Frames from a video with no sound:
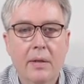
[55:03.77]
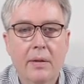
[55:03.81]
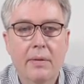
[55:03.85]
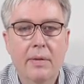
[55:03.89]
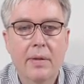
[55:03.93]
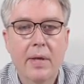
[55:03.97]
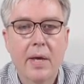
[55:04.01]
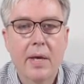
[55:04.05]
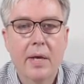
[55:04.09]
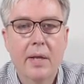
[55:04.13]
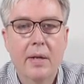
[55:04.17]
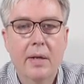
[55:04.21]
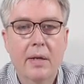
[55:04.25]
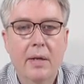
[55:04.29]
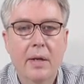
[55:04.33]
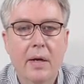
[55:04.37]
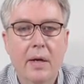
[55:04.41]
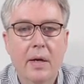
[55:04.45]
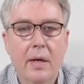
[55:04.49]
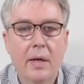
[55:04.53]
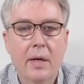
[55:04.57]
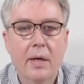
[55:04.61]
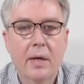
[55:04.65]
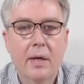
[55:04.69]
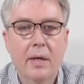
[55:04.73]
then
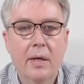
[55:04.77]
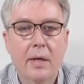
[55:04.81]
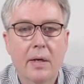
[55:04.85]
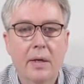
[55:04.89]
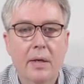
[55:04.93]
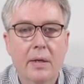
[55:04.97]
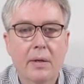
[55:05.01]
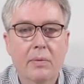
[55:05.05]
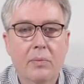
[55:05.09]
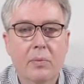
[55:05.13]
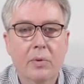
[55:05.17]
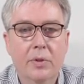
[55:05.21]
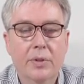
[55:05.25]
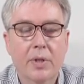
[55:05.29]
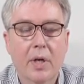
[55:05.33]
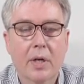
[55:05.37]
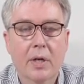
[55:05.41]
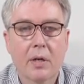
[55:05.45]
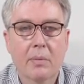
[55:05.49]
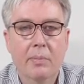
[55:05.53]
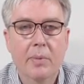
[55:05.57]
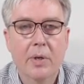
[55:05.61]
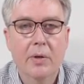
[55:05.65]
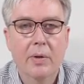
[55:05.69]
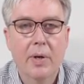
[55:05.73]
uh, we'll
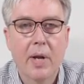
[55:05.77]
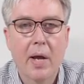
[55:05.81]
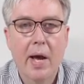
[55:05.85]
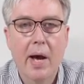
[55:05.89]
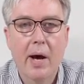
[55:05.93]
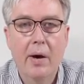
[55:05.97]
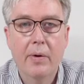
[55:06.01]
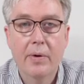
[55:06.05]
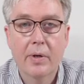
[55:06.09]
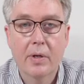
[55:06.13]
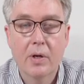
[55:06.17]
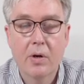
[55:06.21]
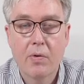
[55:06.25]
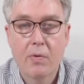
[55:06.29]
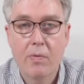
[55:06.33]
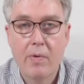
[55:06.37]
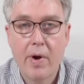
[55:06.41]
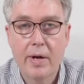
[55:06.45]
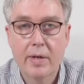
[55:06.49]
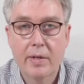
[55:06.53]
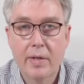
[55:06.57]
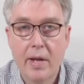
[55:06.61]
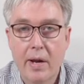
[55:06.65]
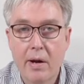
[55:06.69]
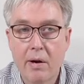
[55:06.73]
talk about how to
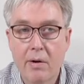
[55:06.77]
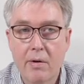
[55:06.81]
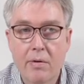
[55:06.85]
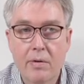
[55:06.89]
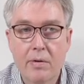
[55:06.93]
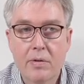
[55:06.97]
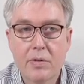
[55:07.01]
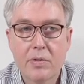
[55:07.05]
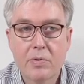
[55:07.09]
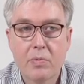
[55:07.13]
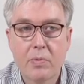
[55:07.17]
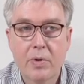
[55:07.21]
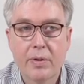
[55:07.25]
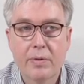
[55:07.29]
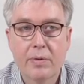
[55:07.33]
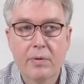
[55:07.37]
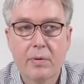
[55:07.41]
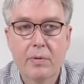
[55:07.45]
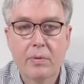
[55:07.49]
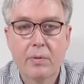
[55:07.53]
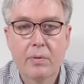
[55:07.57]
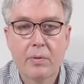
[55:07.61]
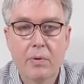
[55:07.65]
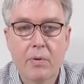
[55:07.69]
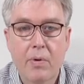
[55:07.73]
correct errors with
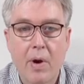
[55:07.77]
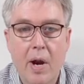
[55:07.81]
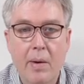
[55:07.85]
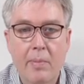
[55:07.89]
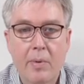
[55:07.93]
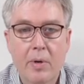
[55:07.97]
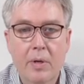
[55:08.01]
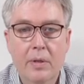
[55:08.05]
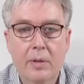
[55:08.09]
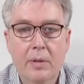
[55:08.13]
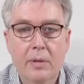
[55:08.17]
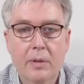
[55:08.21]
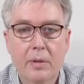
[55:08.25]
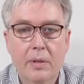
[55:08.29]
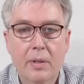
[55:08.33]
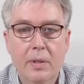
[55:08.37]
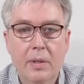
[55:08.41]
grammar